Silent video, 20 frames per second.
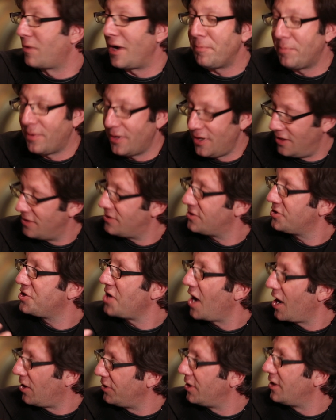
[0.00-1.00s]
Right, but it's
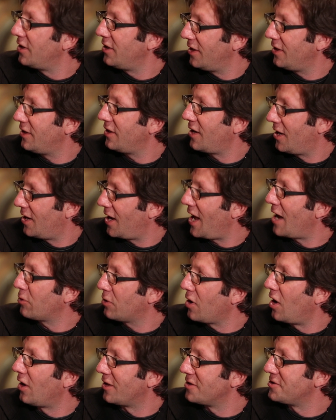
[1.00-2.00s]
childhood and
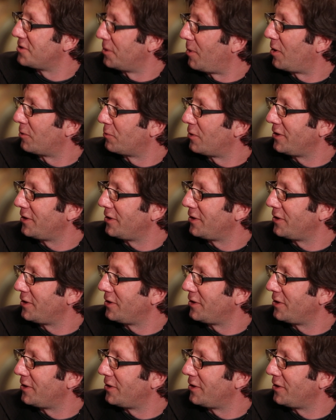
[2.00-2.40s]
alcoholism all